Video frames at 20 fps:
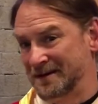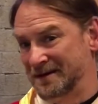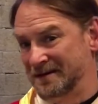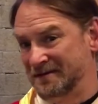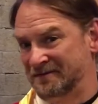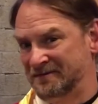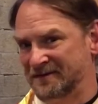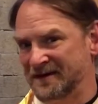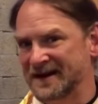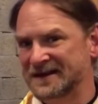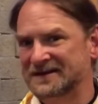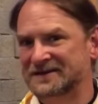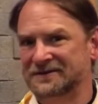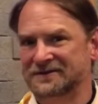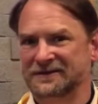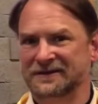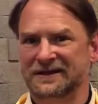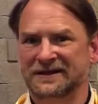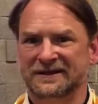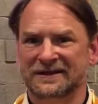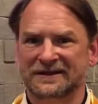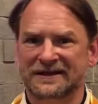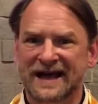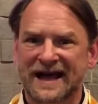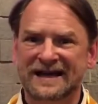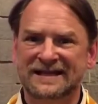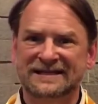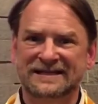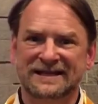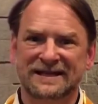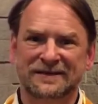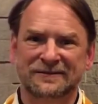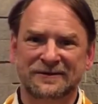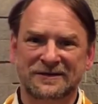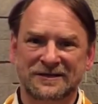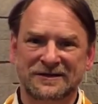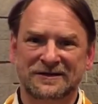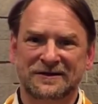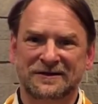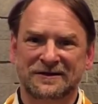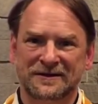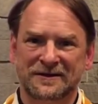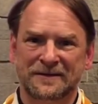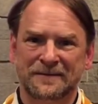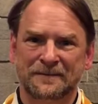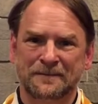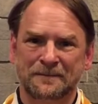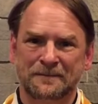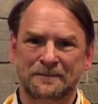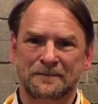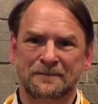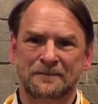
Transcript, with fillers: effectively, the last time we saw him,